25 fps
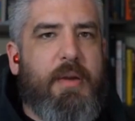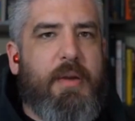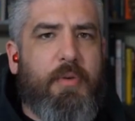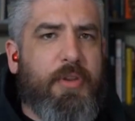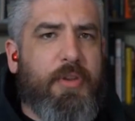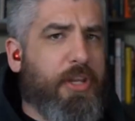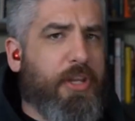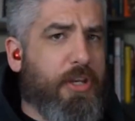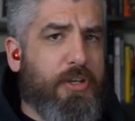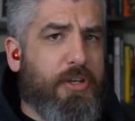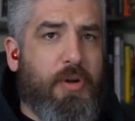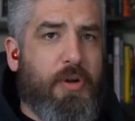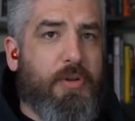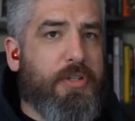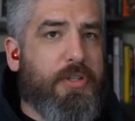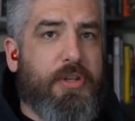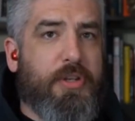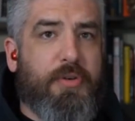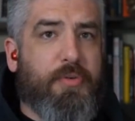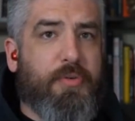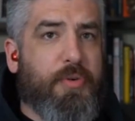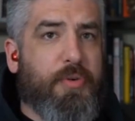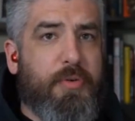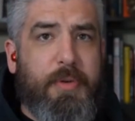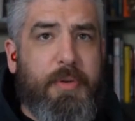were the adult in the
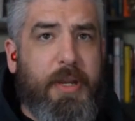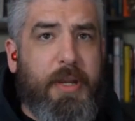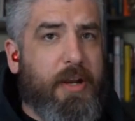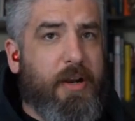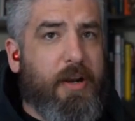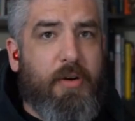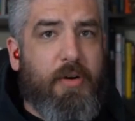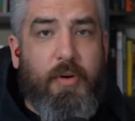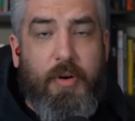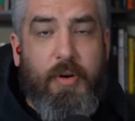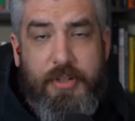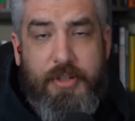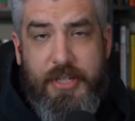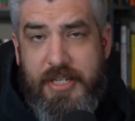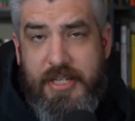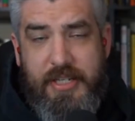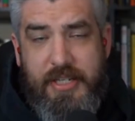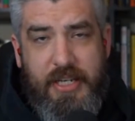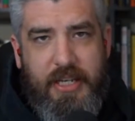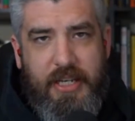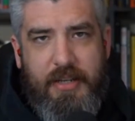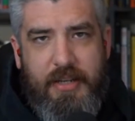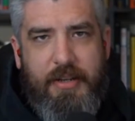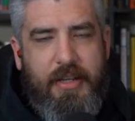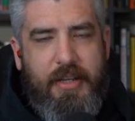room here or
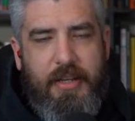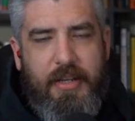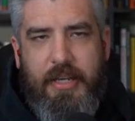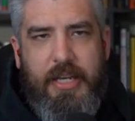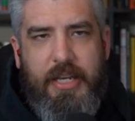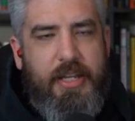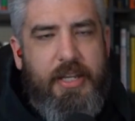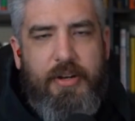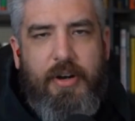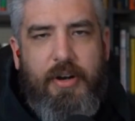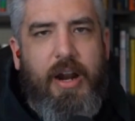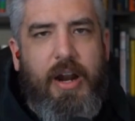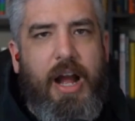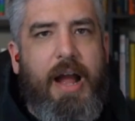Disney either.